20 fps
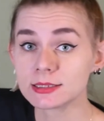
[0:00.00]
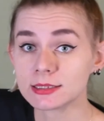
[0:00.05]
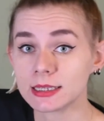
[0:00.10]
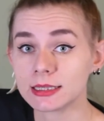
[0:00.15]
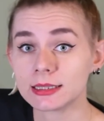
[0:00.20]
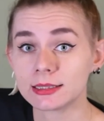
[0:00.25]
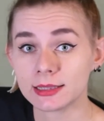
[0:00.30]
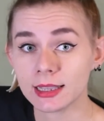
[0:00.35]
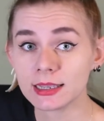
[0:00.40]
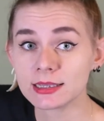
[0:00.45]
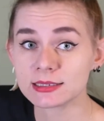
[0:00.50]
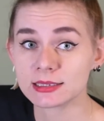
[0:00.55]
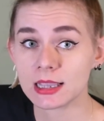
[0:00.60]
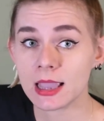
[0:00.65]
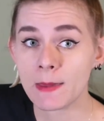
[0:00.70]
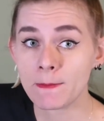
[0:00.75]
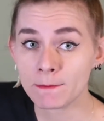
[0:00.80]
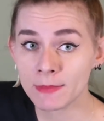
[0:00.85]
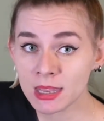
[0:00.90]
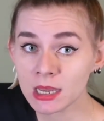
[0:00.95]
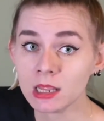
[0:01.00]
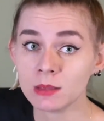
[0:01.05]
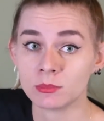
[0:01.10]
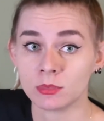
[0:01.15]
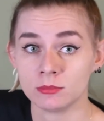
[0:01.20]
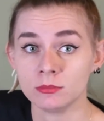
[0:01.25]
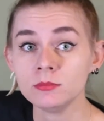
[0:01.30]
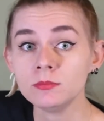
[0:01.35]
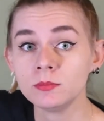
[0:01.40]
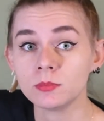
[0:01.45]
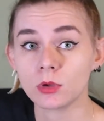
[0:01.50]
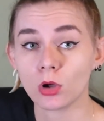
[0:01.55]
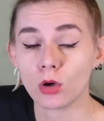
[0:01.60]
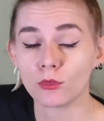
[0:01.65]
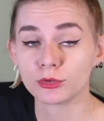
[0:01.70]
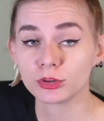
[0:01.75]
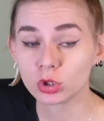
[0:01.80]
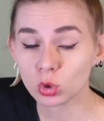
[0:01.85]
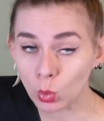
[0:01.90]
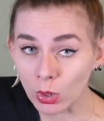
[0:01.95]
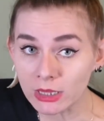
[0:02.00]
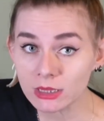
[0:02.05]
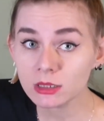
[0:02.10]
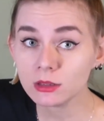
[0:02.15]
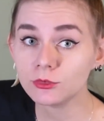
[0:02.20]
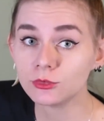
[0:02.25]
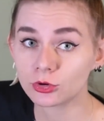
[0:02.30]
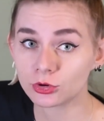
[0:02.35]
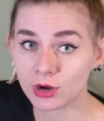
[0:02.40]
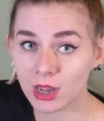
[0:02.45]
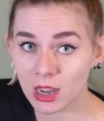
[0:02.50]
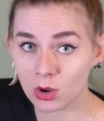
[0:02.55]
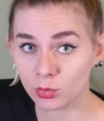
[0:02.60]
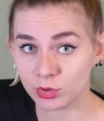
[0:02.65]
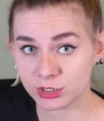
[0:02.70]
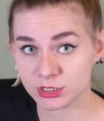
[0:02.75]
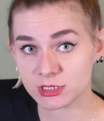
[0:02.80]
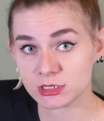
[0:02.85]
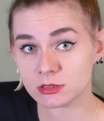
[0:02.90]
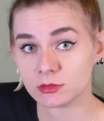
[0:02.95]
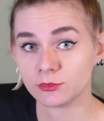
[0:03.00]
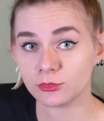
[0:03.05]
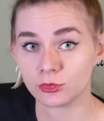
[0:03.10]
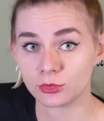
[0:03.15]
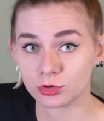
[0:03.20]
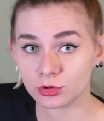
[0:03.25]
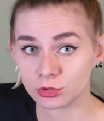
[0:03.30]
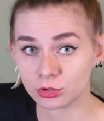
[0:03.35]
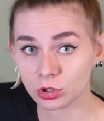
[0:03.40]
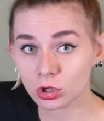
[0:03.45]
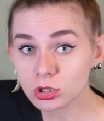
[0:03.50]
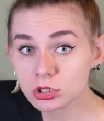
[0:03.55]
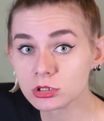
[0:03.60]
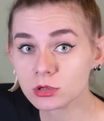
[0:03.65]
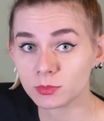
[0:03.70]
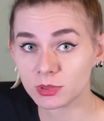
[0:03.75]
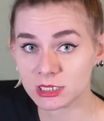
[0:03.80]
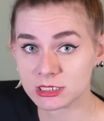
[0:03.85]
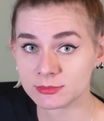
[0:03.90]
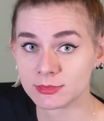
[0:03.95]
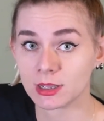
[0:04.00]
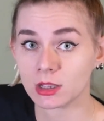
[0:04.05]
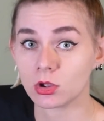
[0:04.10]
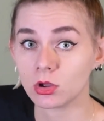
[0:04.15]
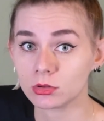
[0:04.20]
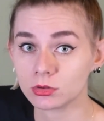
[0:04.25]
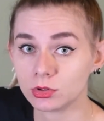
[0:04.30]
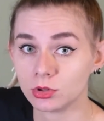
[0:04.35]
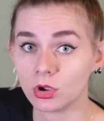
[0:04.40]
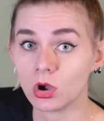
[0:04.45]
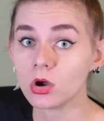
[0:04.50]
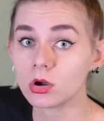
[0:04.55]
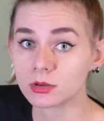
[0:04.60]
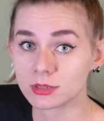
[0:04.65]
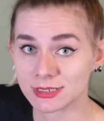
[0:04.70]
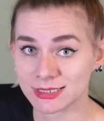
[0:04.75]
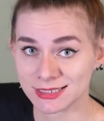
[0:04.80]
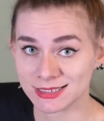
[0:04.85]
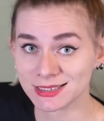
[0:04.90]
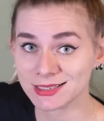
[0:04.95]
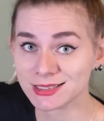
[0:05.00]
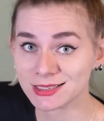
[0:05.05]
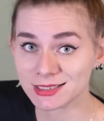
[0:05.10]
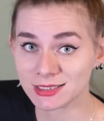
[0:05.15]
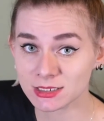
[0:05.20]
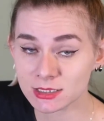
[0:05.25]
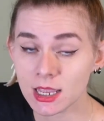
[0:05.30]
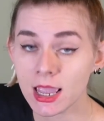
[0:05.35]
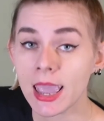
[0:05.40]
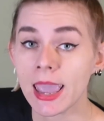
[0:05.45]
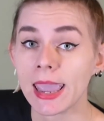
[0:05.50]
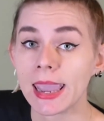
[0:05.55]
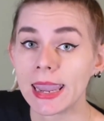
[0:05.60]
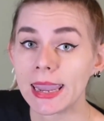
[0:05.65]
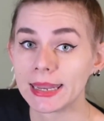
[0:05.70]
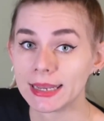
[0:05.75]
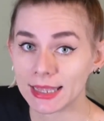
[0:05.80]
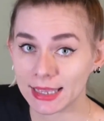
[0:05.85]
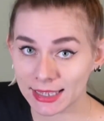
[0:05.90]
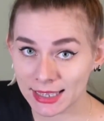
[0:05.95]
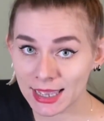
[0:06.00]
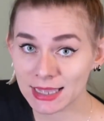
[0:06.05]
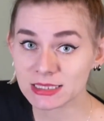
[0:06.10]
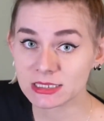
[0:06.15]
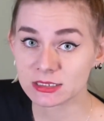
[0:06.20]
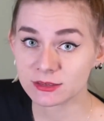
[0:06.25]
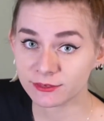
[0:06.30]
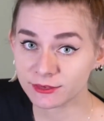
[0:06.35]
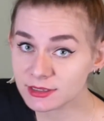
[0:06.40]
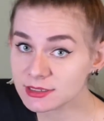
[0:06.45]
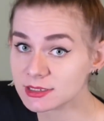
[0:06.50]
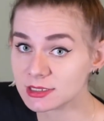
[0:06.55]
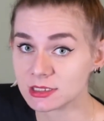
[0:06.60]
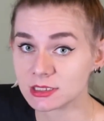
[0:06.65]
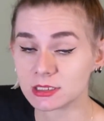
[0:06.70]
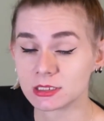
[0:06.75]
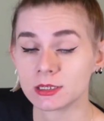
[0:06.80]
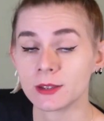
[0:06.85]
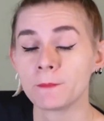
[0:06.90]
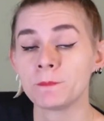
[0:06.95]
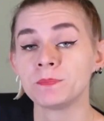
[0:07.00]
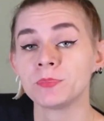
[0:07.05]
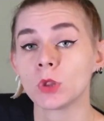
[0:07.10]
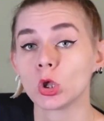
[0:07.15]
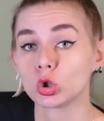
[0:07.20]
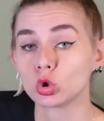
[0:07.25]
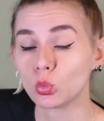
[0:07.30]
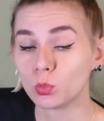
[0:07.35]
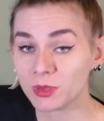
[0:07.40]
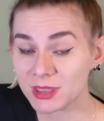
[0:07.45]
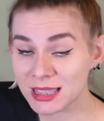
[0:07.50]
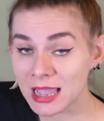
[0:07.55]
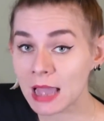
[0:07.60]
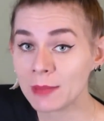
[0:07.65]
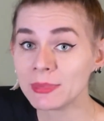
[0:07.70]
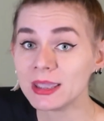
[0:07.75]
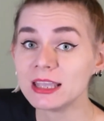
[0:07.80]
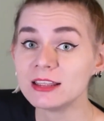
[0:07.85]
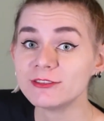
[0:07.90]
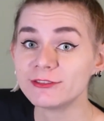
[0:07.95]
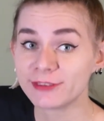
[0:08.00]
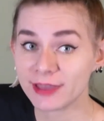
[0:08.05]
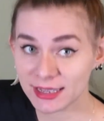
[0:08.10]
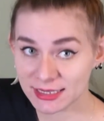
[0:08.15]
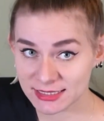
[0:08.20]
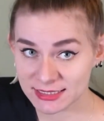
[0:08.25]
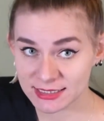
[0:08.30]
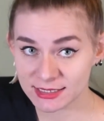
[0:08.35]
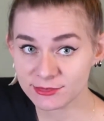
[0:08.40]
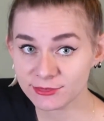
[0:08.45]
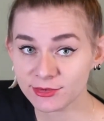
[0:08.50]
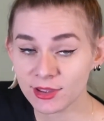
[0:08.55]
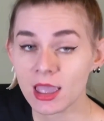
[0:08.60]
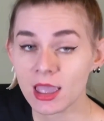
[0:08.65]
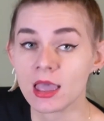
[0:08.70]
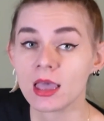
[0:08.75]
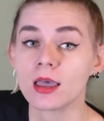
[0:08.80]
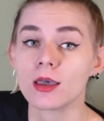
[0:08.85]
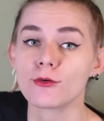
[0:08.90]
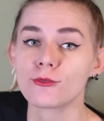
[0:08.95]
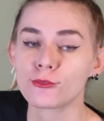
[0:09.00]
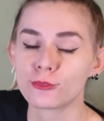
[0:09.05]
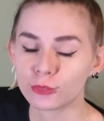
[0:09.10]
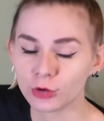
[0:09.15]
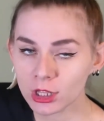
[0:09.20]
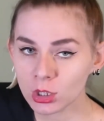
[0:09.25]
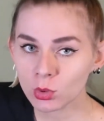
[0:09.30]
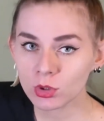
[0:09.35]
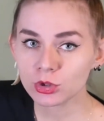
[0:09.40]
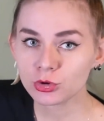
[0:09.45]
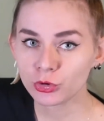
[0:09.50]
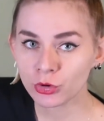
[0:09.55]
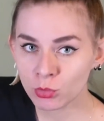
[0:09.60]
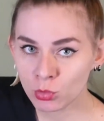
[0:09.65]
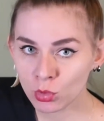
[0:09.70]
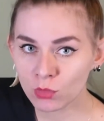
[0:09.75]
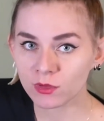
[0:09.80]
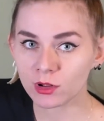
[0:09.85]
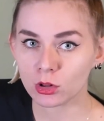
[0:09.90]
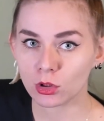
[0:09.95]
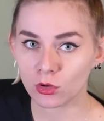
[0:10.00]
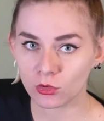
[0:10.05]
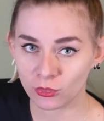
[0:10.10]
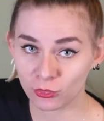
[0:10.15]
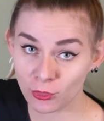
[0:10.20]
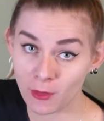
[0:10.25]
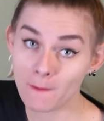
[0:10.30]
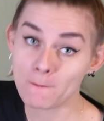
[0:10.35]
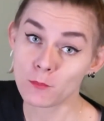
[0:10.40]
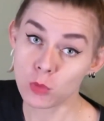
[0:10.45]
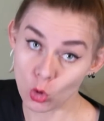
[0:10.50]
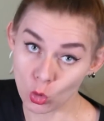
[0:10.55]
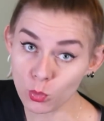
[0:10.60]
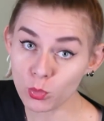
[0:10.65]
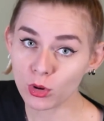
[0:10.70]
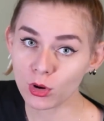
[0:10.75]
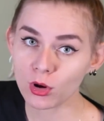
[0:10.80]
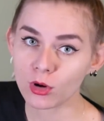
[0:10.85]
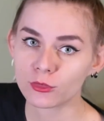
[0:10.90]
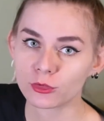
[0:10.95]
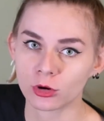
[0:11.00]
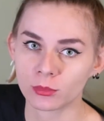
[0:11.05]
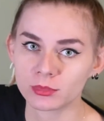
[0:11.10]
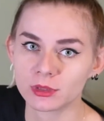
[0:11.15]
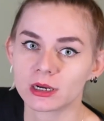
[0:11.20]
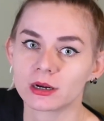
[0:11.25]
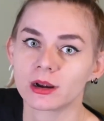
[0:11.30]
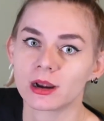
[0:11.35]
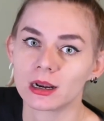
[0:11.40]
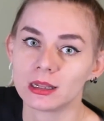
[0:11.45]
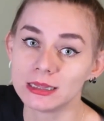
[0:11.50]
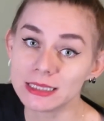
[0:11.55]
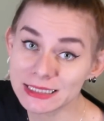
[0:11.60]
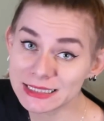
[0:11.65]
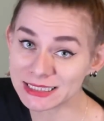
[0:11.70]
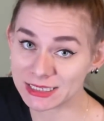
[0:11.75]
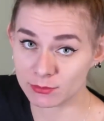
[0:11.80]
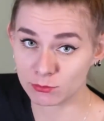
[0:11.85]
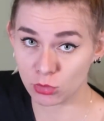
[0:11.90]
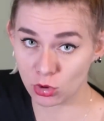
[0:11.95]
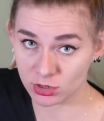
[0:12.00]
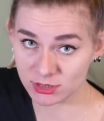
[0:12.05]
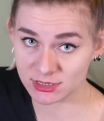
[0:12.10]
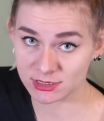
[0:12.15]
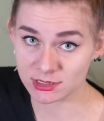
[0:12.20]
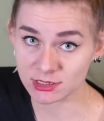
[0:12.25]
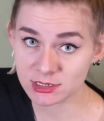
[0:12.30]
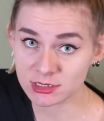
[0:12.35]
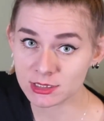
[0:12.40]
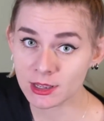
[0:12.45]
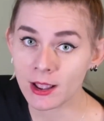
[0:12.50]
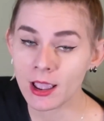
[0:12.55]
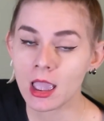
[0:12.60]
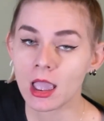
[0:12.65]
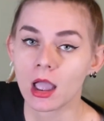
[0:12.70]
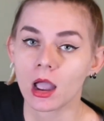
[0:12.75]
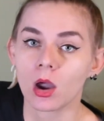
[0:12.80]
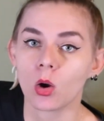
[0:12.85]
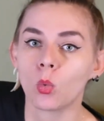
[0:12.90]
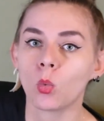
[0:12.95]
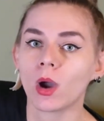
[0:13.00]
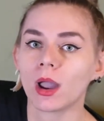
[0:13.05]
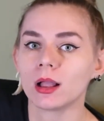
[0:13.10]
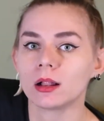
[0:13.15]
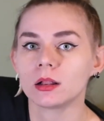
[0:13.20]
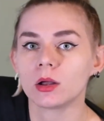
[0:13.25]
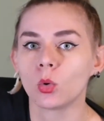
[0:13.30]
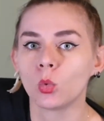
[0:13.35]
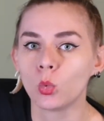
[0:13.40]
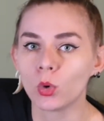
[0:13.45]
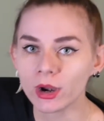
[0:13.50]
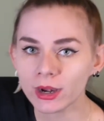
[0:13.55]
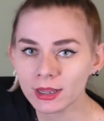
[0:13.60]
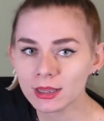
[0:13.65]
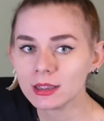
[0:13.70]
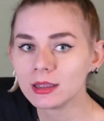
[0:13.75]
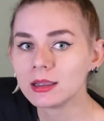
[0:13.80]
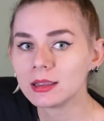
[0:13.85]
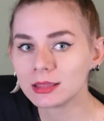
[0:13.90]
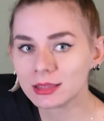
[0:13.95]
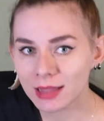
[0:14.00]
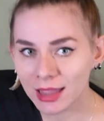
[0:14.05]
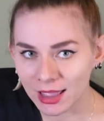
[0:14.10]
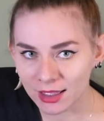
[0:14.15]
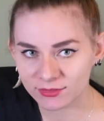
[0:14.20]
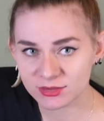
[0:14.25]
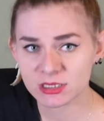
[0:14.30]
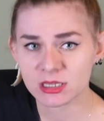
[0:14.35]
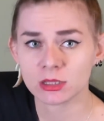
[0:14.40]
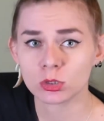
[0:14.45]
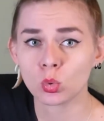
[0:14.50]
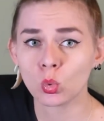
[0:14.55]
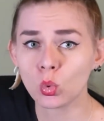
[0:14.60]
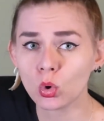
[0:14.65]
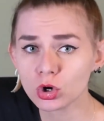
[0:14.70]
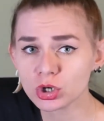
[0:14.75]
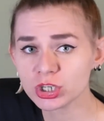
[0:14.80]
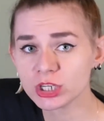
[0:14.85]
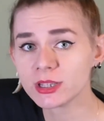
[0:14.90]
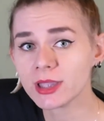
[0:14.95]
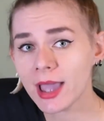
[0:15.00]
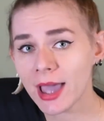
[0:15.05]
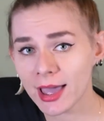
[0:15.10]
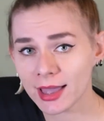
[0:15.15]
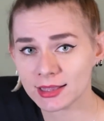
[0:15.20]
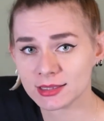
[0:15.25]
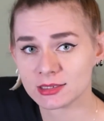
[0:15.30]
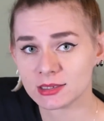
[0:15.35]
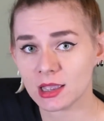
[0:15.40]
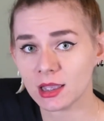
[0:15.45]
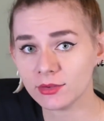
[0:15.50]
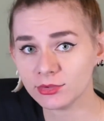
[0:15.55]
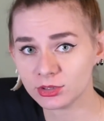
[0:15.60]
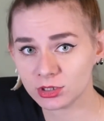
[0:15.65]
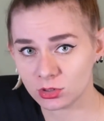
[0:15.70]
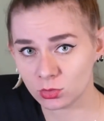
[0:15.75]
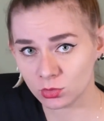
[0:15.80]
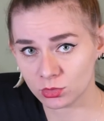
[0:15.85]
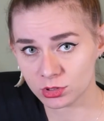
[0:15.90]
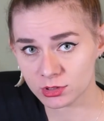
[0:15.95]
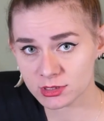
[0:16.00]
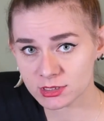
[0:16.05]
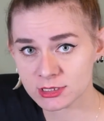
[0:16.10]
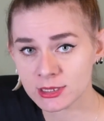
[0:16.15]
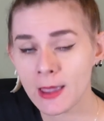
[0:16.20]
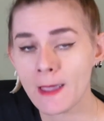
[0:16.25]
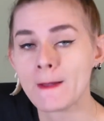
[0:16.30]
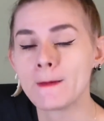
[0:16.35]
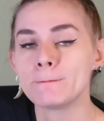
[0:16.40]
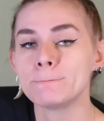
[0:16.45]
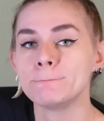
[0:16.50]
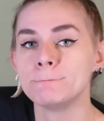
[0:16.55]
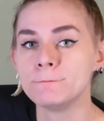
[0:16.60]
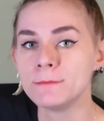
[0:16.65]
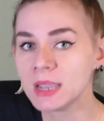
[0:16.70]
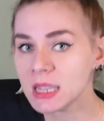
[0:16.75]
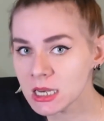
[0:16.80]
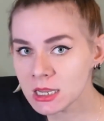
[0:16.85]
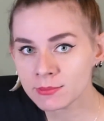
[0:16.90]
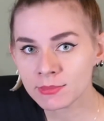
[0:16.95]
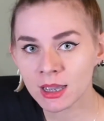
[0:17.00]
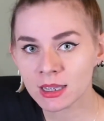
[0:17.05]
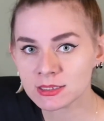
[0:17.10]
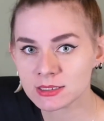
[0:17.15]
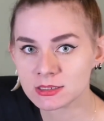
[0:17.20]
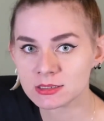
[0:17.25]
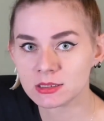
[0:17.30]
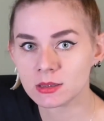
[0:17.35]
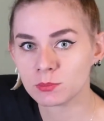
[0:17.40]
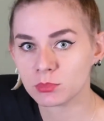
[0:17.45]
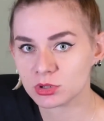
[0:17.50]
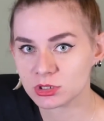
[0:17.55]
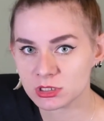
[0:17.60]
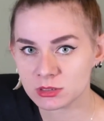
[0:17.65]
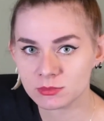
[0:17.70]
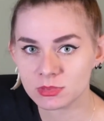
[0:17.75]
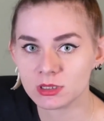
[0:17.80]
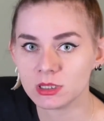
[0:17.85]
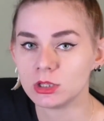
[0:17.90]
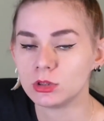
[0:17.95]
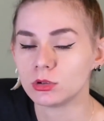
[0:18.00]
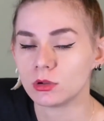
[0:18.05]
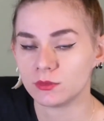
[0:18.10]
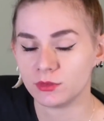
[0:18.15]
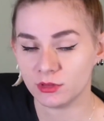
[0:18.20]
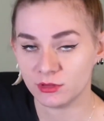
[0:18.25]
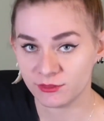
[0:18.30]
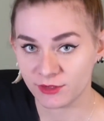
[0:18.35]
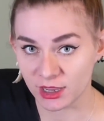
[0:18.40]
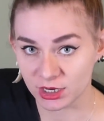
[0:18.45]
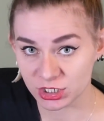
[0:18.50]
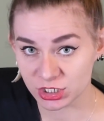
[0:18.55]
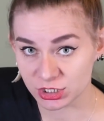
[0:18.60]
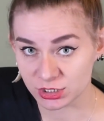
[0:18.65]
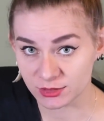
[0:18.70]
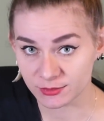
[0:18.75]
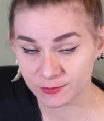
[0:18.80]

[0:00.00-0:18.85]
it takes a minimum of 24 hours for Toxoplasma gondii oral cysts in a cat's feces to become infective. Frequent removal of poop from their litter boxes while wearing gloves and washing hands afterwards minimizes the possibility of infection.